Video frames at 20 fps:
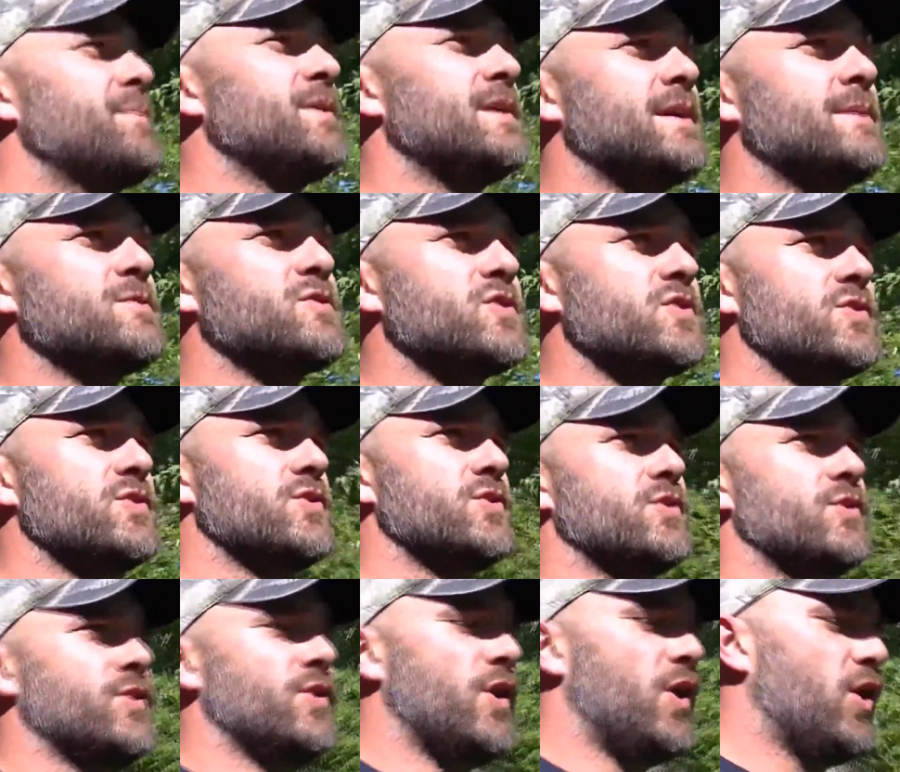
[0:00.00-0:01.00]
that I'm
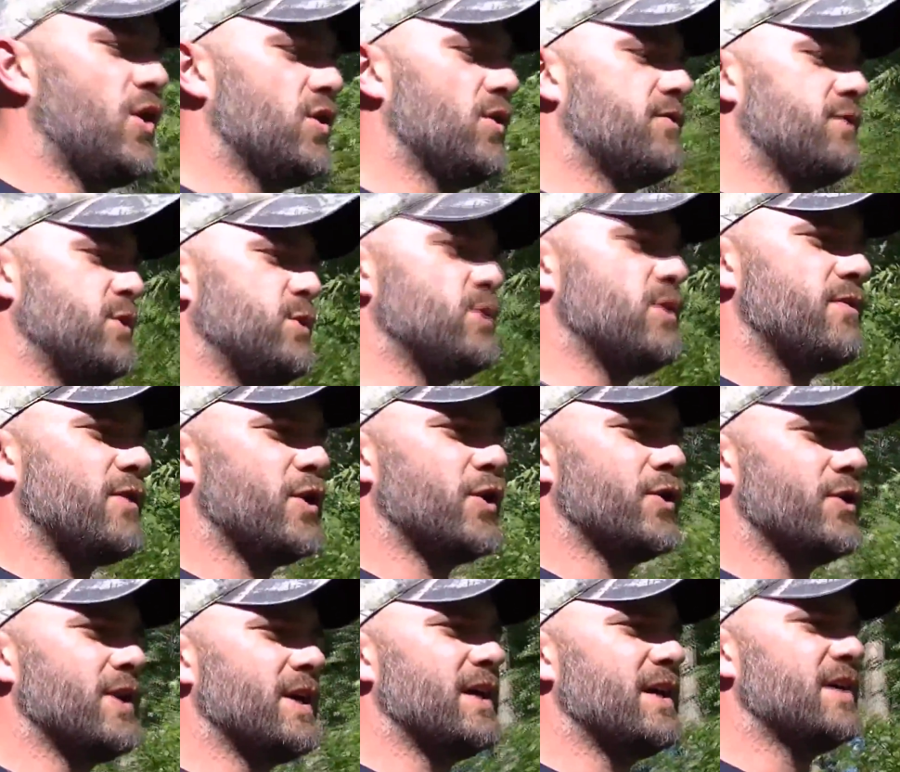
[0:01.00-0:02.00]
sure all of you have
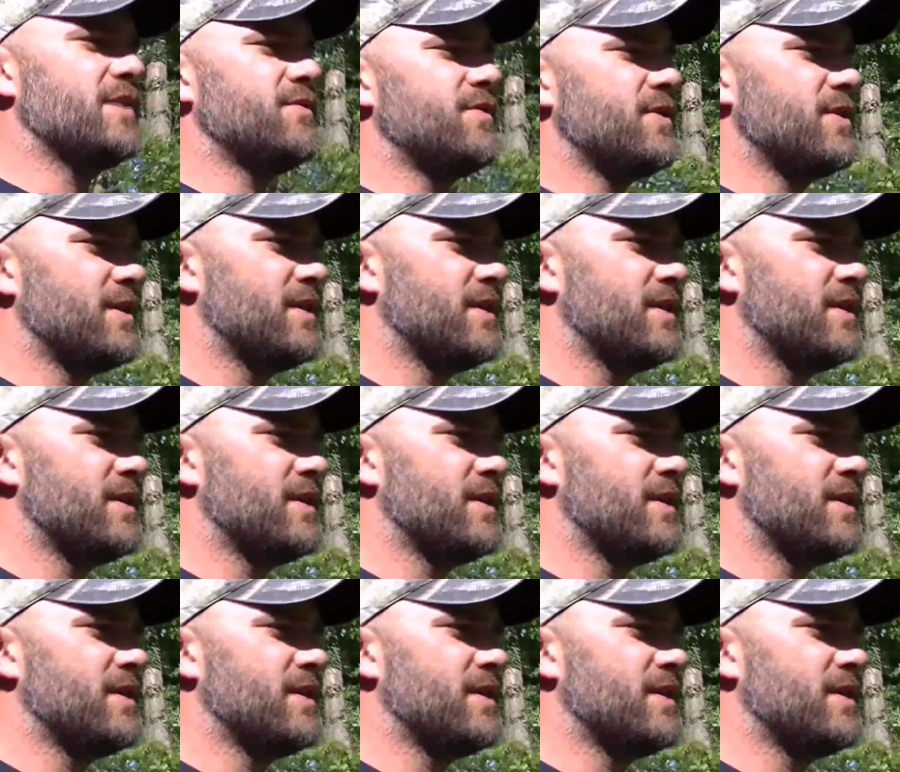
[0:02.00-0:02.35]
heard of,